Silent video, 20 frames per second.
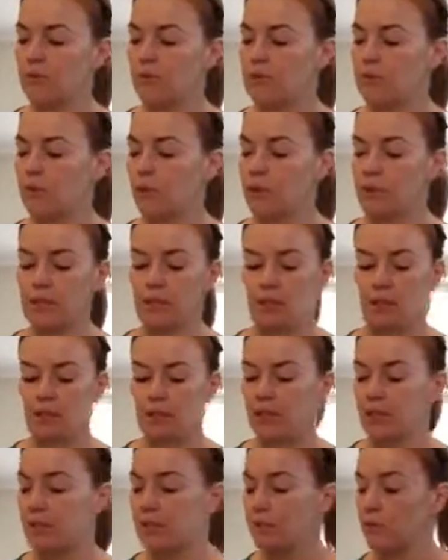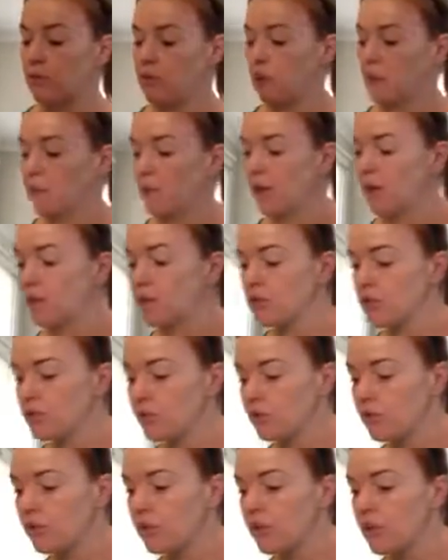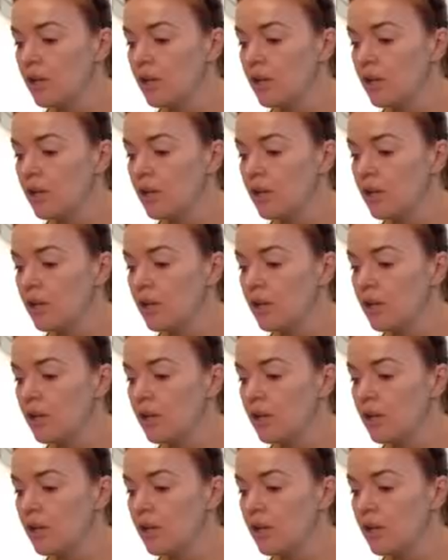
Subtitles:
spots that you missed, which I'm going to do